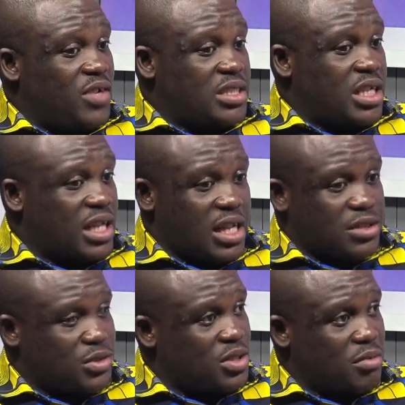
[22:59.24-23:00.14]
written
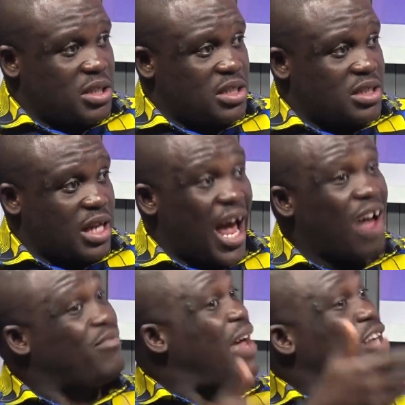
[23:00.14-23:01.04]
letters to the minister. I
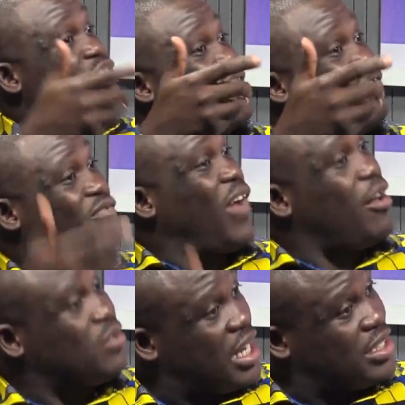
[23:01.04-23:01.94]
have actually
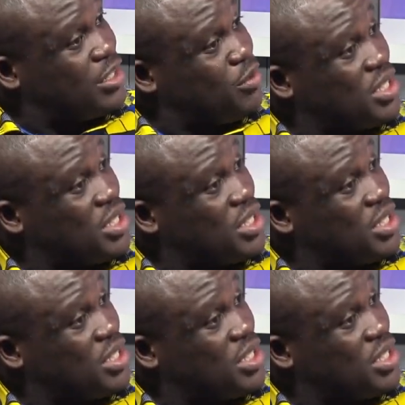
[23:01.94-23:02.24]
filed urgent